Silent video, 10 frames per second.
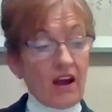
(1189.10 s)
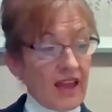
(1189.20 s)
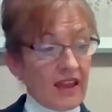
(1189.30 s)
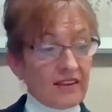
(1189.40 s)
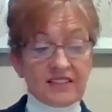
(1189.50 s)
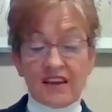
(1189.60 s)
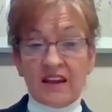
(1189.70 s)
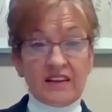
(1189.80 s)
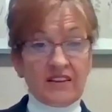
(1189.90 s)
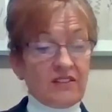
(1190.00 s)
and
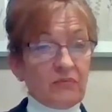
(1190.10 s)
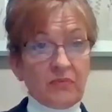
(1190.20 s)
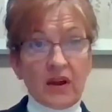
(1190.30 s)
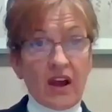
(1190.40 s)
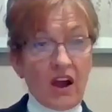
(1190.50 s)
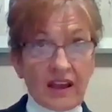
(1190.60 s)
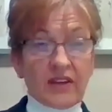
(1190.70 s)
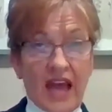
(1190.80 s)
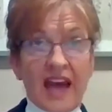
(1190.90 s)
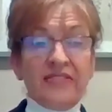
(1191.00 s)

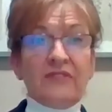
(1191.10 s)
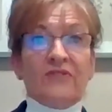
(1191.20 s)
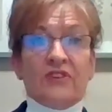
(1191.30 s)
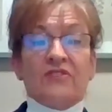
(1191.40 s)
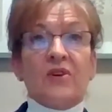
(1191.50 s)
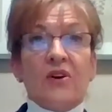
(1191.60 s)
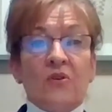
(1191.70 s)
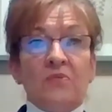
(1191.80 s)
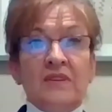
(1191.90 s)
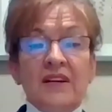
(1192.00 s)
at the funeral
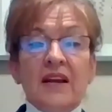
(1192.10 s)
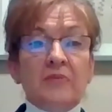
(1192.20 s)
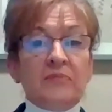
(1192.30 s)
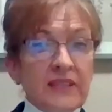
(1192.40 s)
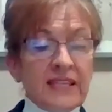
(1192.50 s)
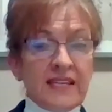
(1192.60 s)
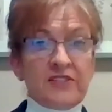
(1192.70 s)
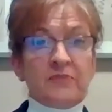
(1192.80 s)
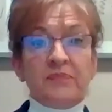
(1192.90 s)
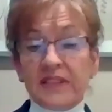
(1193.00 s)
home,
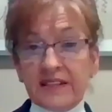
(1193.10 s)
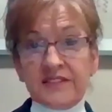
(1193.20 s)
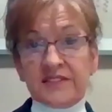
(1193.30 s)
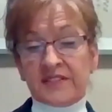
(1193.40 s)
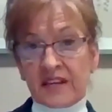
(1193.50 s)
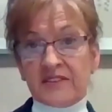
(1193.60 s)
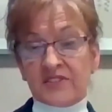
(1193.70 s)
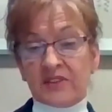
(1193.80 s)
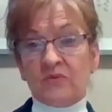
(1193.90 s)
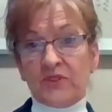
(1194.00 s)
please discuss
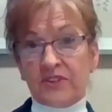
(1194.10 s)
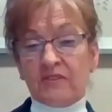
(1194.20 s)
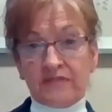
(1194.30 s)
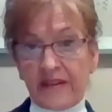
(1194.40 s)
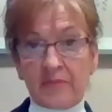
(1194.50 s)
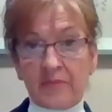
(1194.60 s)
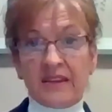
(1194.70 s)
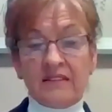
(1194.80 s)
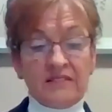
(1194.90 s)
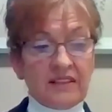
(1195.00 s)
them with your
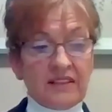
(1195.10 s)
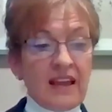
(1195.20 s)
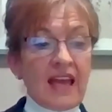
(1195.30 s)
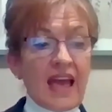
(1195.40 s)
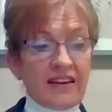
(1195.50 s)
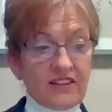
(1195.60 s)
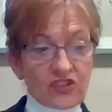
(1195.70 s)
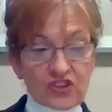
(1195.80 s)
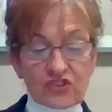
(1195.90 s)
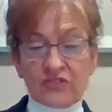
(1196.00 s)
family and
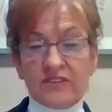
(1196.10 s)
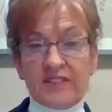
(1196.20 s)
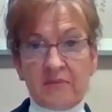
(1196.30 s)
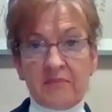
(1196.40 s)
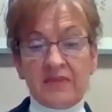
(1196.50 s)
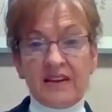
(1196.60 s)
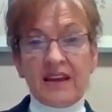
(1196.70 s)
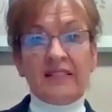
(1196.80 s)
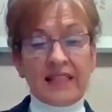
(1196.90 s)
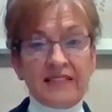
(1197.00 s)
ensure them
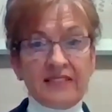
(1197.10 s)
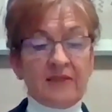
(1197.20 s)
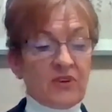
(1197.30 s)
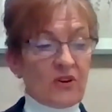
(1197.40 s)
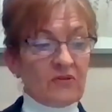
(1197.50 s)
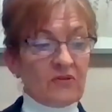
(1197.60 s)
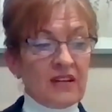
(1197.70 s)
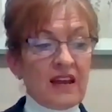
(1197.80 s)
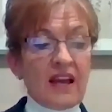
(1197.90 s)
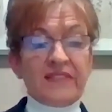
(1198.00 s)
and let them know
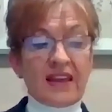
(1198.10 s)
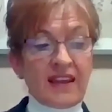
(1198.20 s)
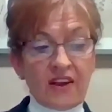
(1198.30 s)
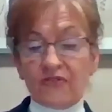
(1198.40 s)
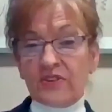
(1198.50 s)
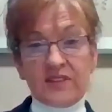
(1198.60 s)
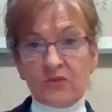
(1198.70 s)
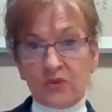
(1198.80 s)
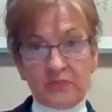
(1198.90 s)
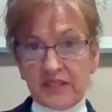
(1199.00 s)
that everything
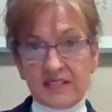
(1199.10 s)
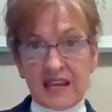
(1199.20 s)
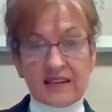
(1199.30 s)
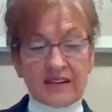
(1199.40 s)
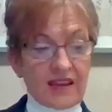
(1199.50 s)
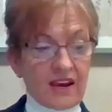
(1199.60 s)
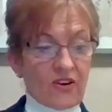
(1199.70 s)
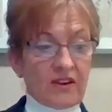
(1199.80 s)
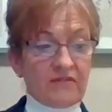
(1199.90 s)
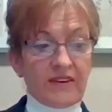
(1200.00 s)
will be taken care
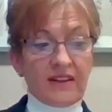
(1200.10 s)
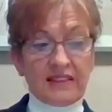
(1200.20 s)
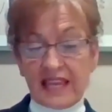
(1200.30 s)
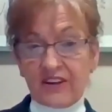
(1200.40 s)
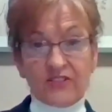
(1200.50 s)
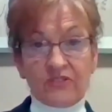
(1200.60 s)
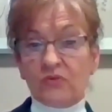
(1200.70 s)
of later